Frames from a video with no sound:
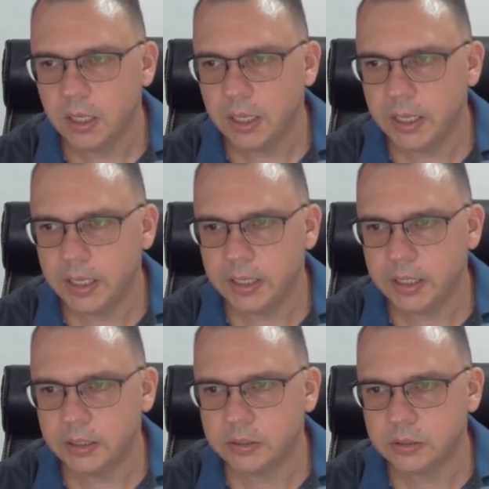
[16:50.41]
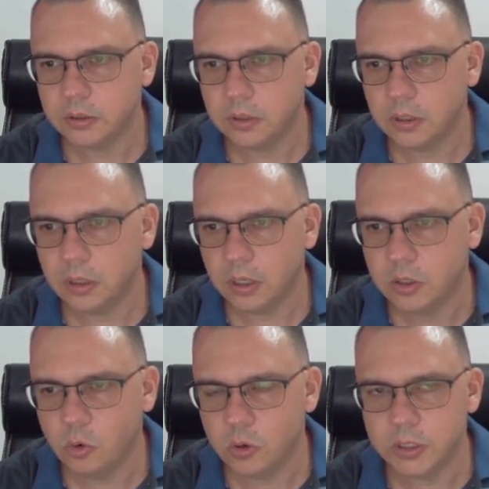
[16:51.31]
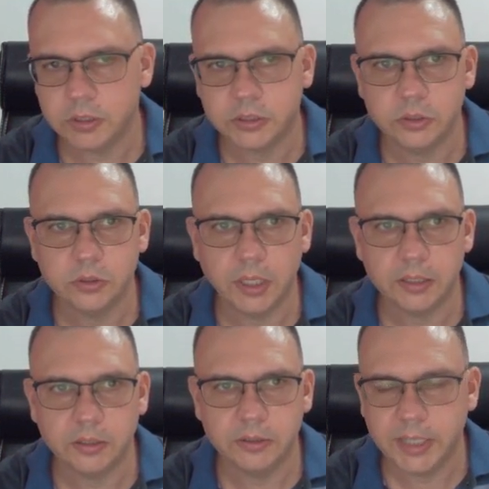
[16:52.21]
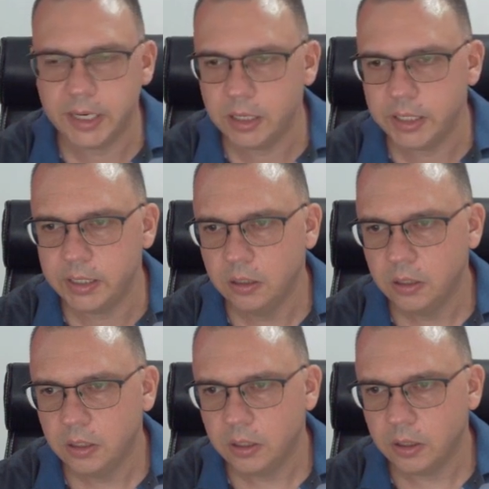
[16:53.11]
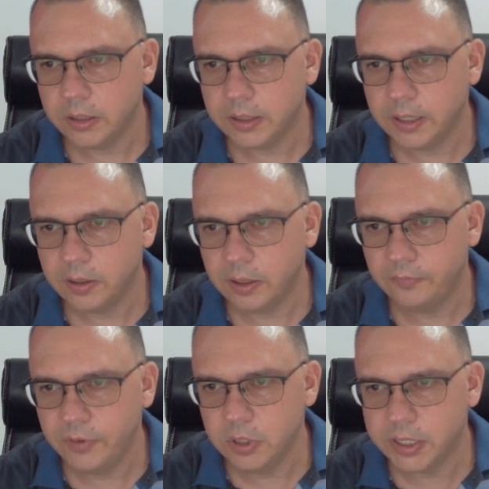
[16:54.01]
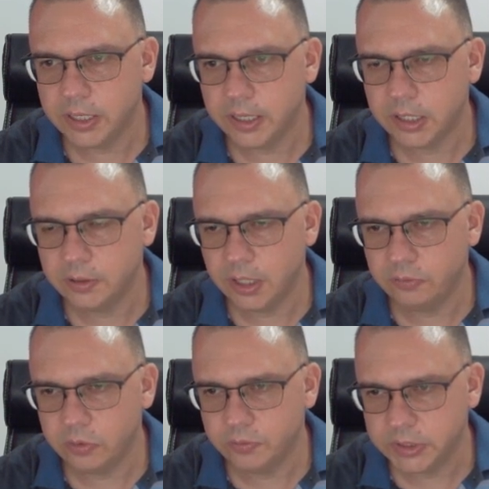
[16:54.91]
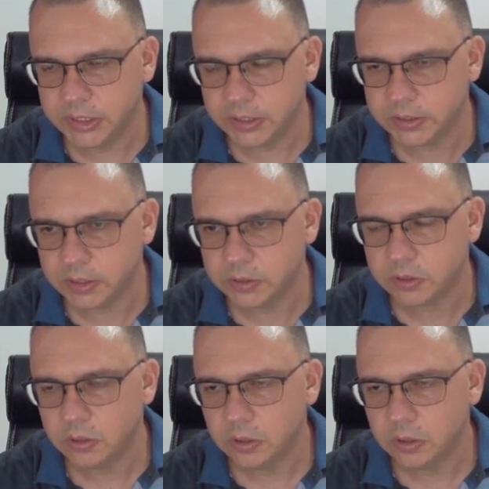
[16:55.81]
And according to the daily, if you look here at that level of resistance,